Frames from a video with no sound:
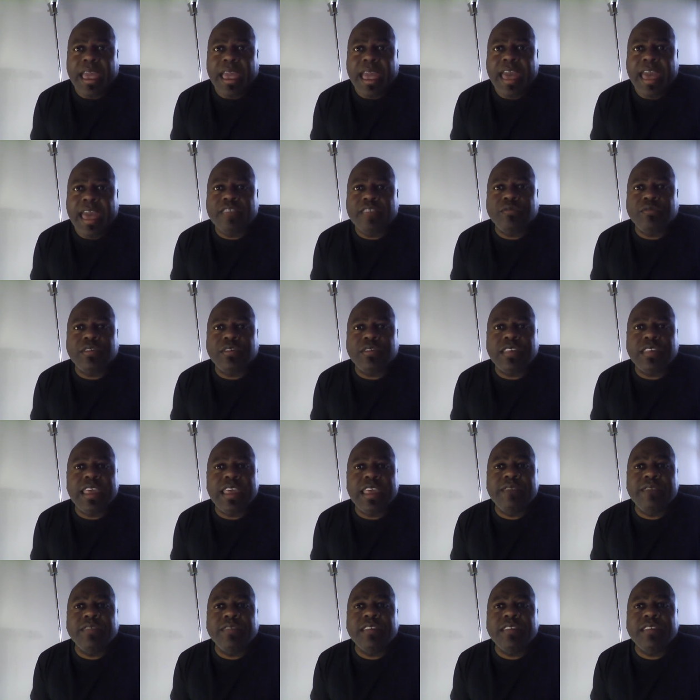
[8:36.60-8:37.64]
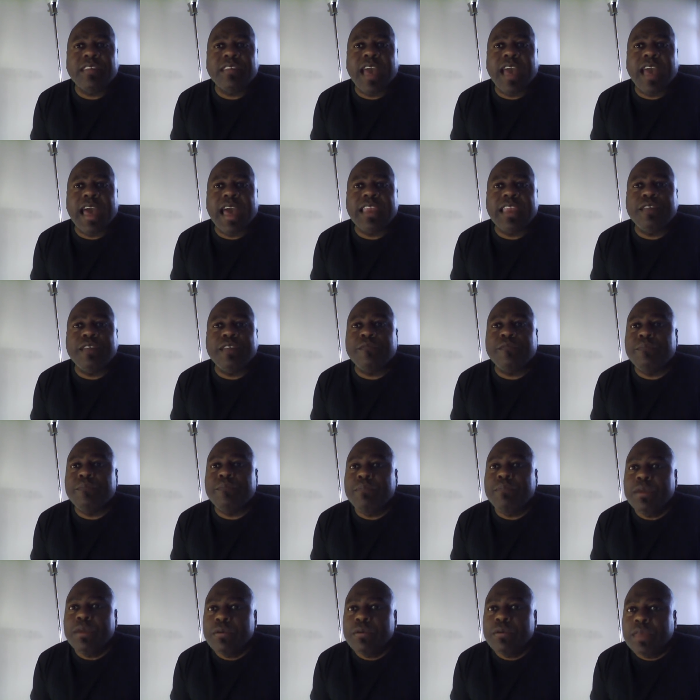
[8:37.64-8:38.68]
has received this kind of
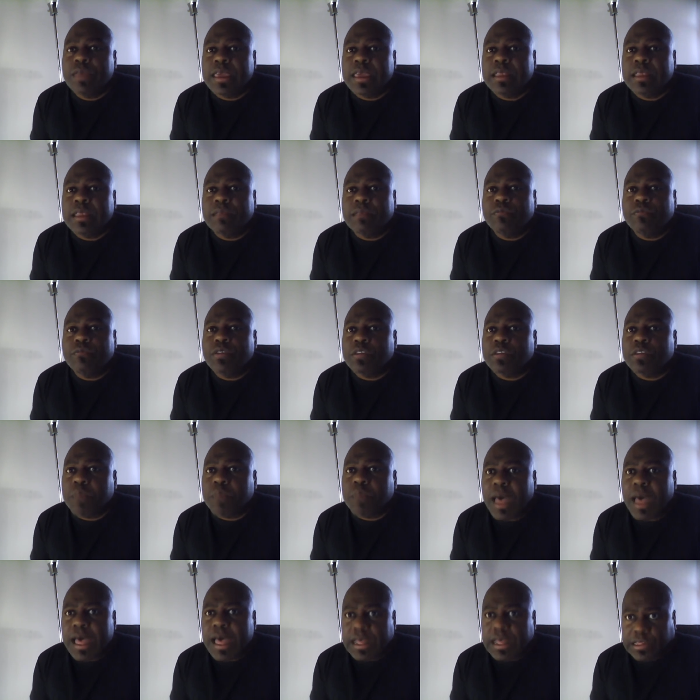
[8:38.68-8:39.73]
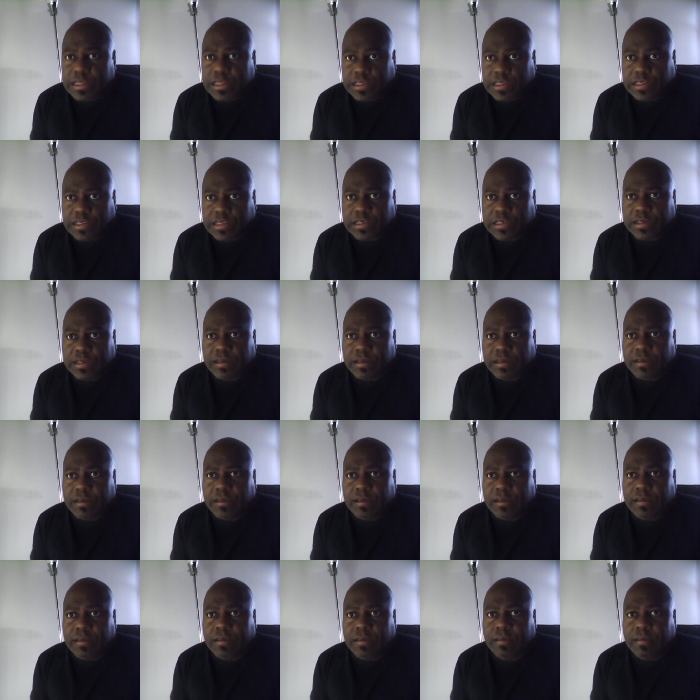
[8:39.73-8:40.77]
muted response.
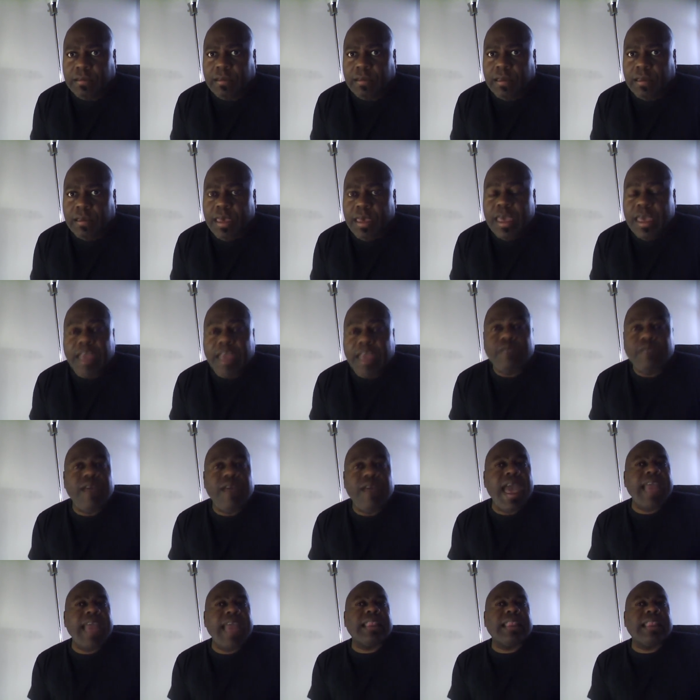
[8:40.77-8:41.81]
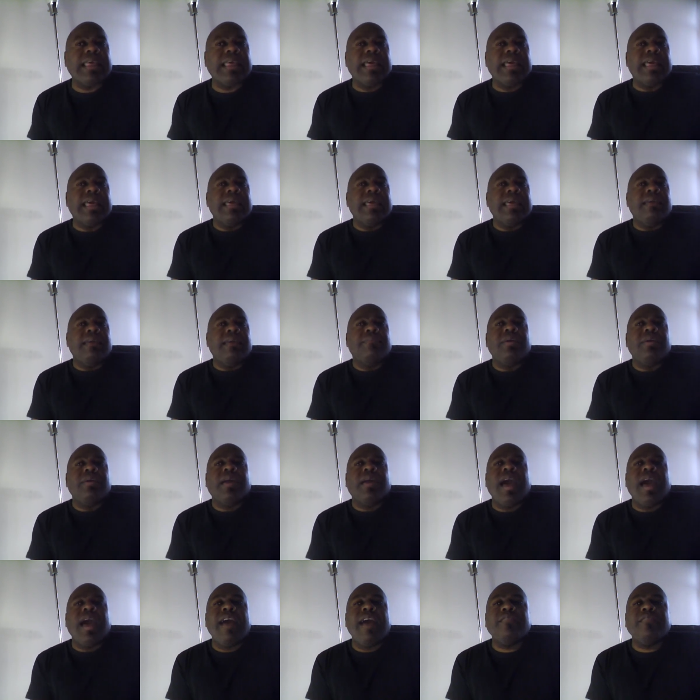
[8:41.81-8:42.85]
In fact, Bill
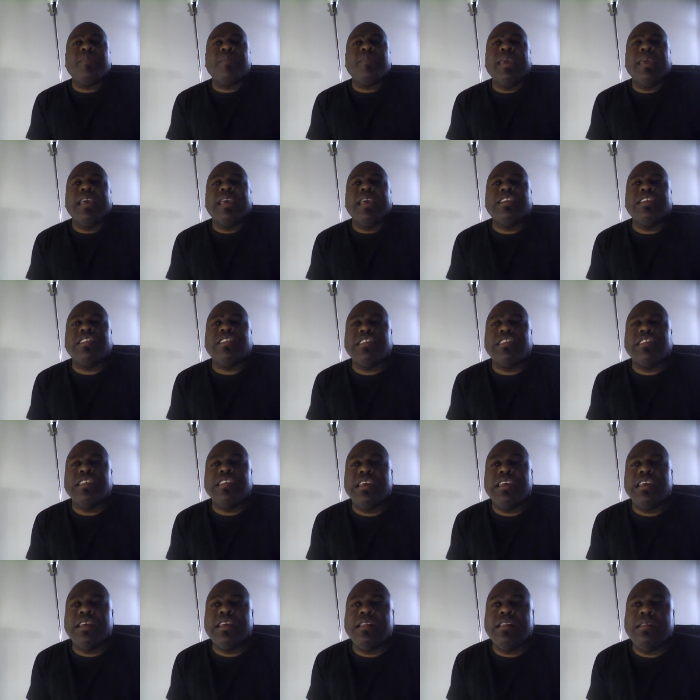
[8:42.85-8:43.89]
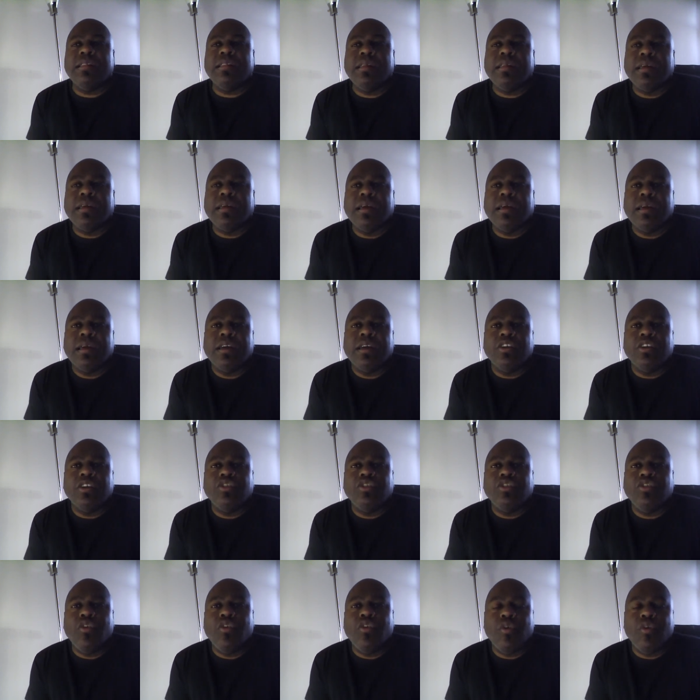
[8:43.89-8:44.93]
Cosby is still
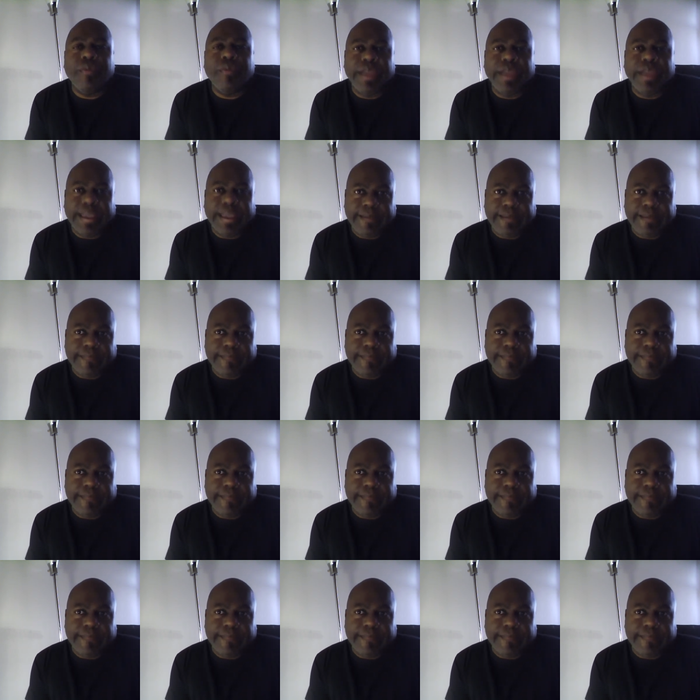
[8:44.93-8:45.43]
touring.